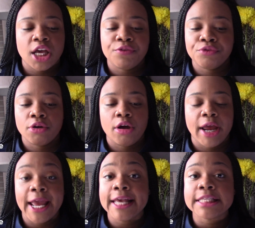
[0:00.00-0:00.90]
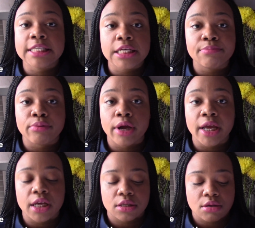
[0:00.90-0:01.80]
If your AC
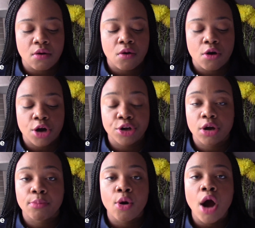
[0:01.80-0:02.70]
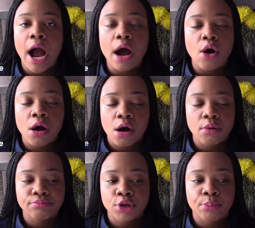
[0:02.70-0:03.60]
breaks or your
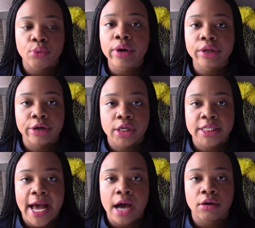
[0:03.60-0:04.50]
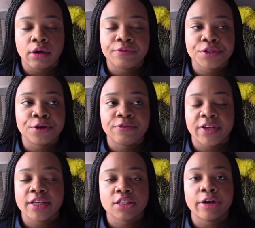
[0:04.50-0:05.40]
boiler is out of
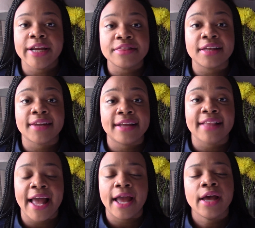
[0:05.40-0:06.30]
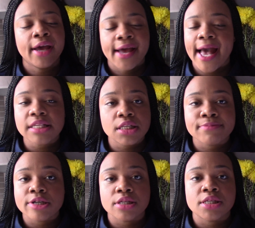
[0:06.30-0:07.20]
service or anything like that, that's an
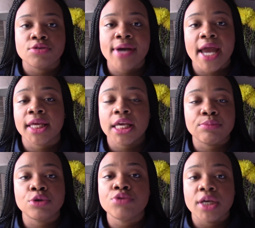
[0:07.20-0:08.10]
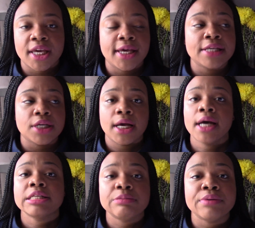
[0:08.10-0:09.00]
emergency. You gotta keep you, your kids, your
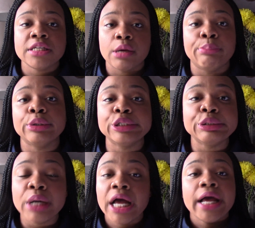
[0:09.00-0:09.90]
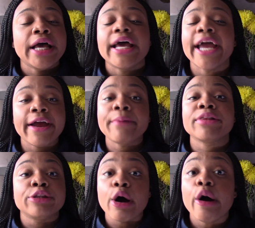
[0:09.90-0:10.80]
husband, your boo,
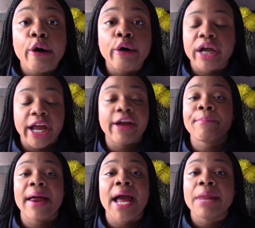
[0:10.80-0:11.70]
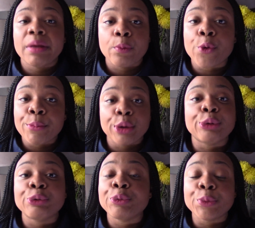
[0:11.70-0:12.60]
the dog. Everybody gotta be warm and
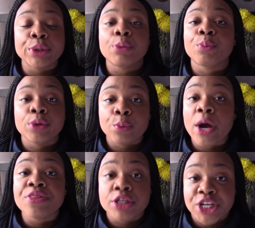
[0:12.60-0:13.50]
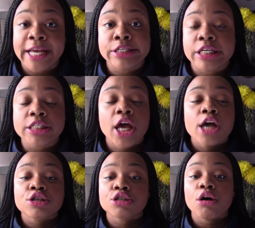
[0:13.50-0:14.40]
cool when the weather changes.
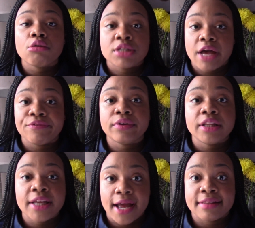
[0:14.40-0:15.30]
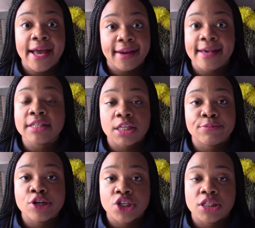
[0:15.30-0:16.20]
So definitely that is an
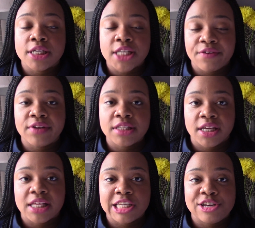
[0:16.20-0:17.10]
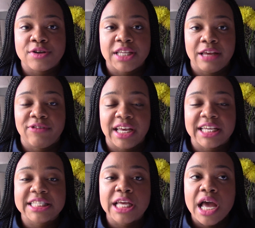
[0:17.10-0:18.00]
emergency. Definitely dig into your
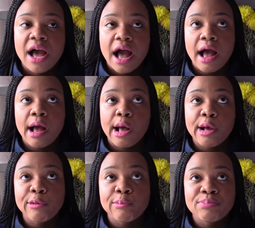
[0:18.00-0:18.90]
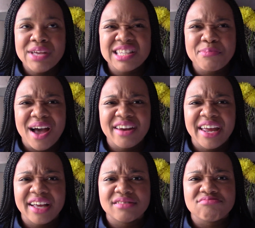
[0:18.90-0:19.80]
savings. That's about
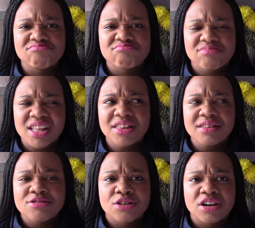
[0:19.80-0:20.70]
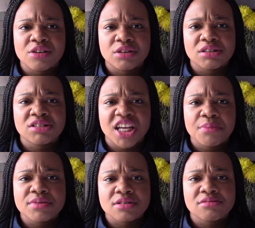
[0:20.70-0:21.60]
it. I think those are good
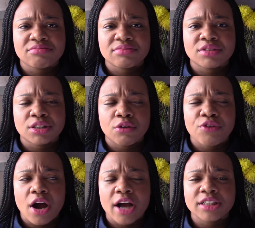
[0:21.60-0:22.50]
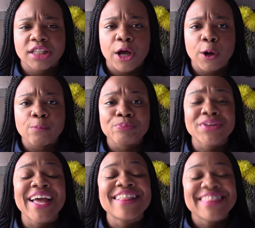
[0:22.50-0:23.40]
tips so far. So
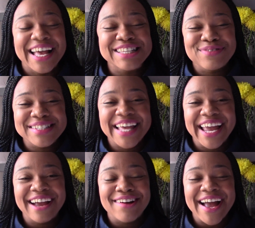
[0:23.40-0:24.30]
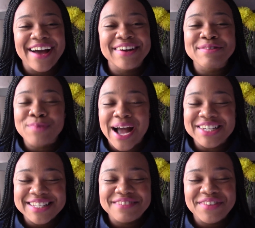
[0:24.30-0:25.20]
thanks for staying around and
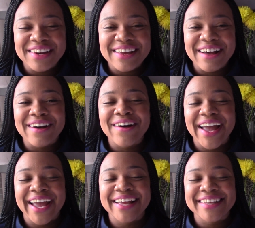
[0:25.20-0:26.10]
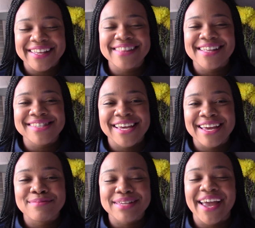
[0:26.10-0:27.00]
watching the video and getting the
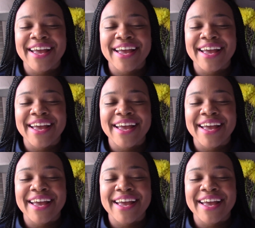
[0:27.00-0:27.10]
tips.